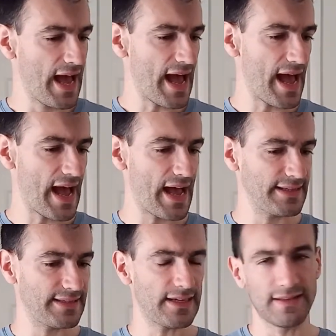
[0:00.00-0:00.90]

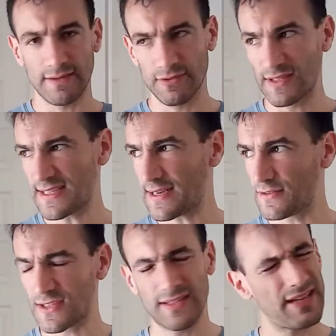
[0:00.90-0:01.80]
And I think it was on Saturday or
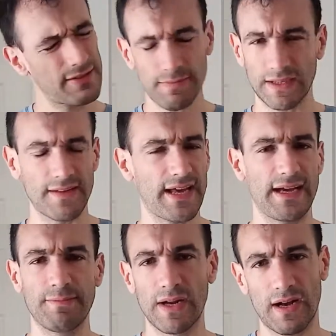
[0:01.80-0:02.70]
Sunday or something like
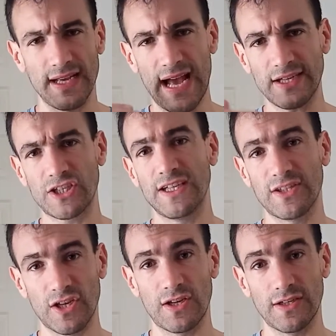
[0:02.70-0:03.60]
that. But I actually
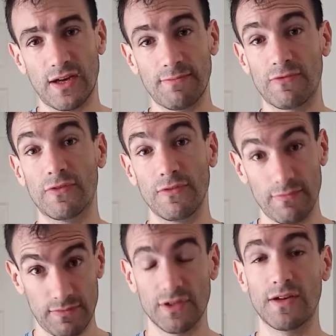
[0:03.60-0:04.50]
turned up for
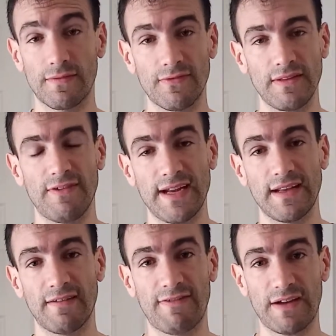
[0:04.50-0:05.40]
the event,
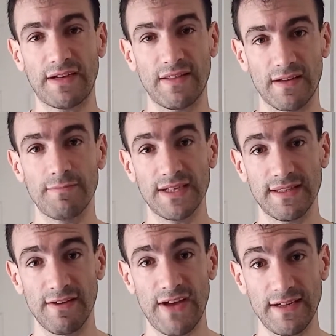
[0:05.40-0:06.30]
and I found out that I'd missed
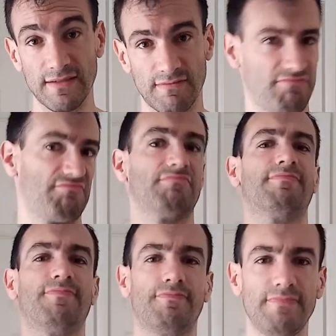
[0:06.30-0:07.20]
the event.
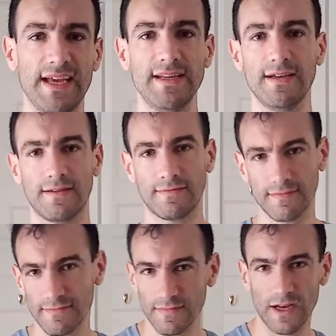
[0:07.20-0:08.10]
Idiot!
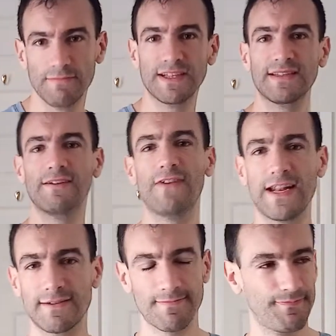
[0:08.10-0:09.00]
I missed the
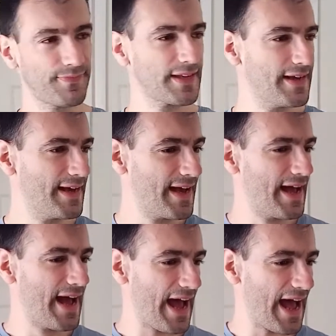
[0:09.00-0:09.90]
event,
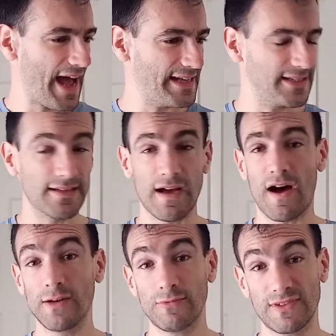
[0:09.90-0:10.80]
and
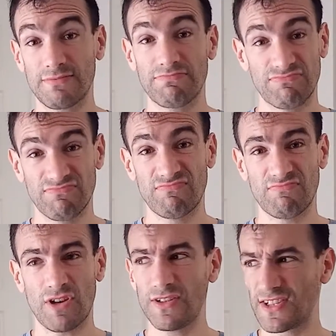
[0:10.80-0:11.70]
I was
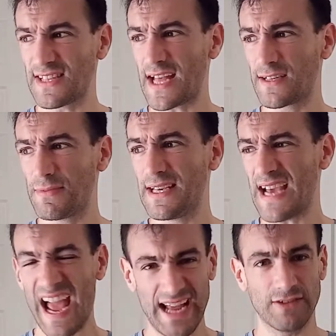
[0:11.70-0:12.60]
understandably
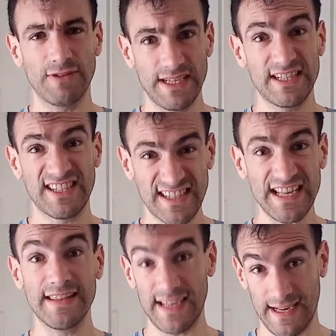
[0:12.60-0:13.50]
angry, seething.